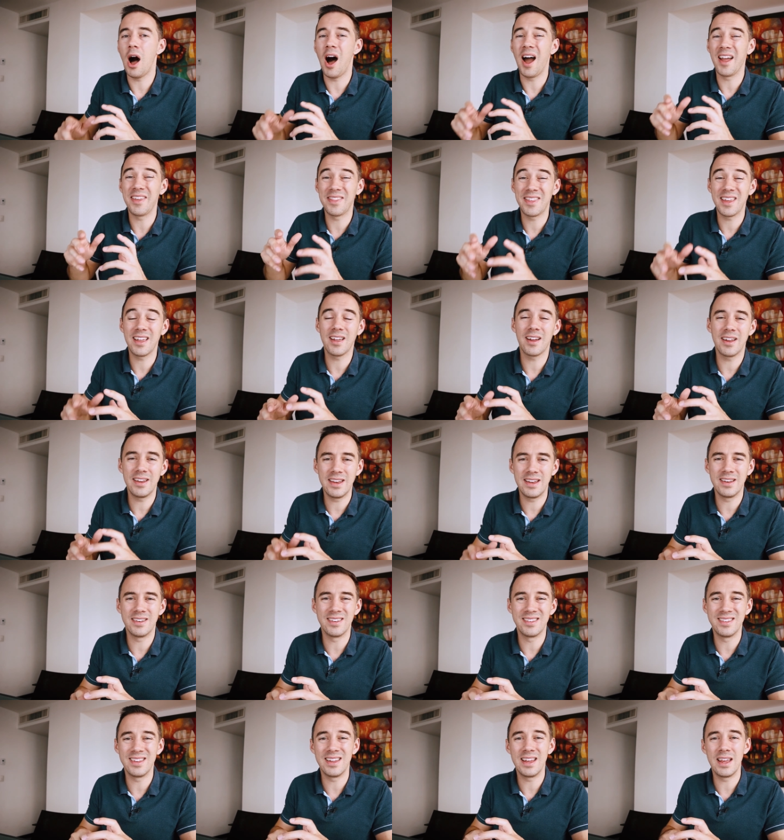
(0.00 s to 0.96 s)
I think I
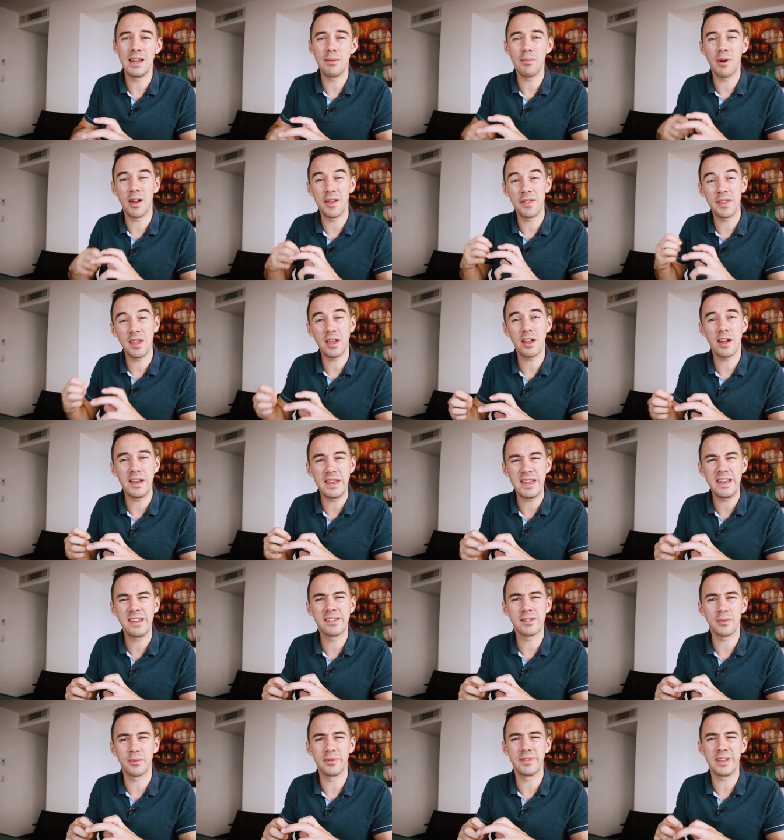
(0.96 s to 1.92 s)
need a team. I think I
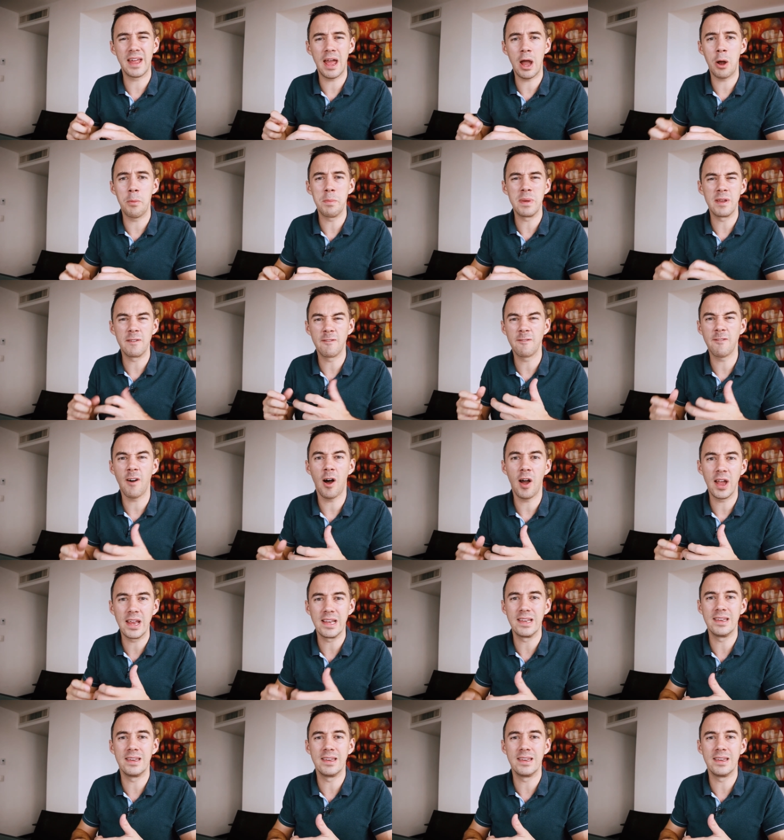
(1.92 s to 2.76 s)
need someone to help me find